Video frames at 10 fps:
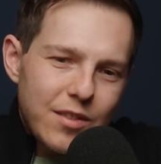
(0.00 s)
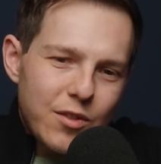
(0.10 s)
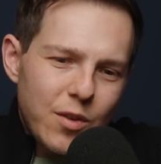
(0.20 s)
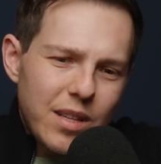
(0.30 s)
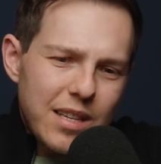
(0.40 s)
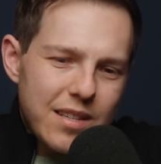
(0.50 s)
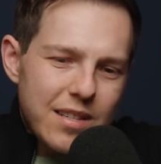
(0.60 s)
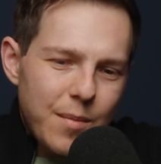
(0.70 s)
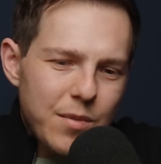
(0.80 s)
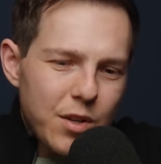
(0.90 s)
certainly to
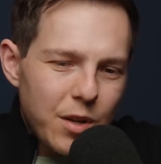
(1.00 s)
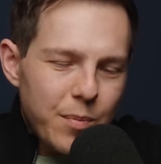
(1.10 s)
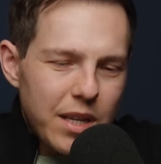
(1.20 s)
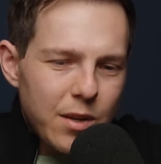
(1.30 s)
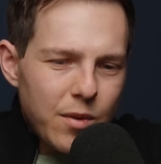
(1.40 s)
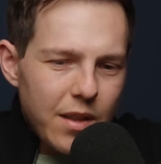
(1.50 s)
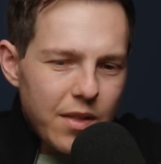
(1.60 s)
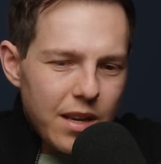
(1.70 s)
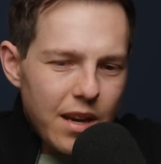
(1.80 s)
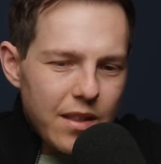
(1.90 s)
some degree. But you know what? I
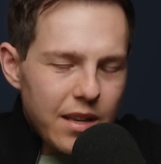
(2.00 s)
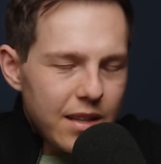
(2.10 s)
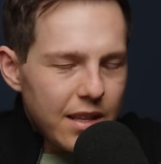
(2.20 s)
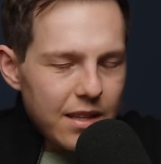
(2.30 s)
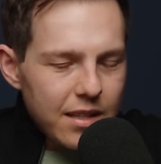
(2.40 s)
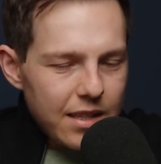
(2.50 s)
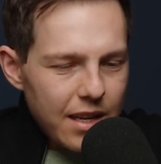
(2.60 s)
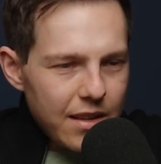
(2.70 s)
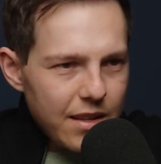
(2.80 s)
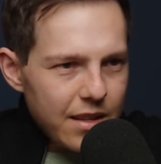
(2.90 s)
think I think at the end of the
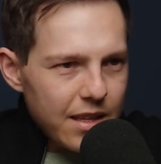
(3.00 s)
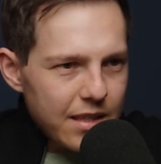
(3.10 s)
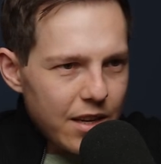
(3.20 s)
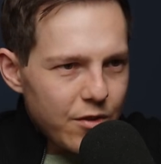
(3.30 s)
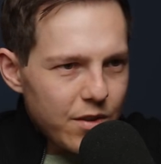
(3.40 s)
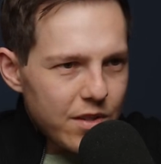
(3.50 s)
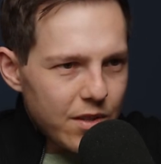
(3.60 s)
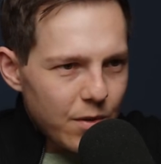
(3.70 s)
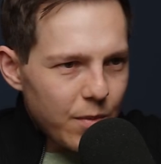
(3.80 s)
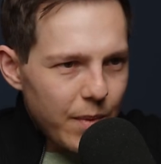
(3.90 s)
day, I think the intention
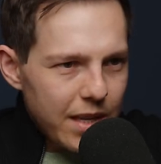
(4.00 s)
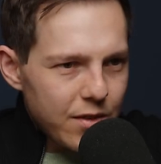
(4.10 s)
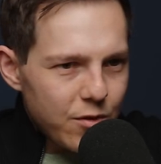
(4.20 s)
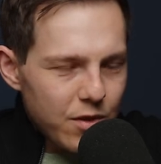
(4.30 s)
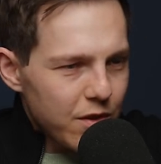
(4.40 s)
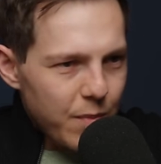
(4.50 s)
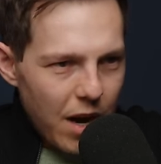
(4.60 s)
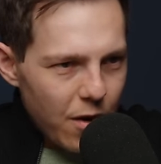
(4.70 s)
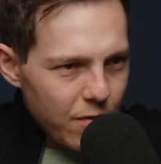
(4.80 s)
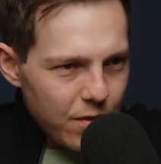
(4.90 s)
still remains just as
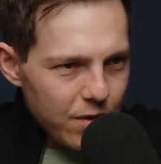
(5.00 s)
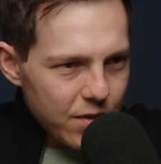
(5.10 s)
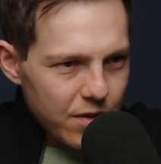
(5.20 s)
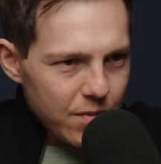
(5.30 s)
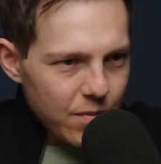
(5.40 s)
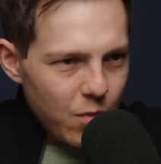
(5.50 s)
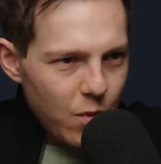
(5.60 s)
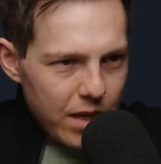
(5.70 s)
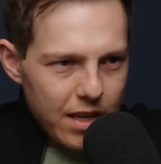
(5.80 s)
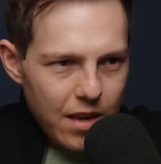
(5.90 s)
powerful as
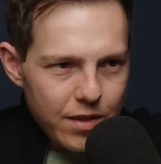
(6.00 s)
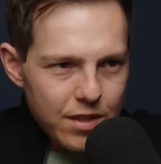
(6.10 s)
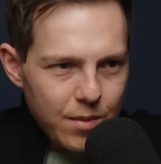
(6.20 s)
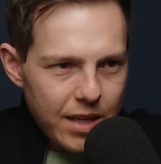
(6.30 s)
when he gave it to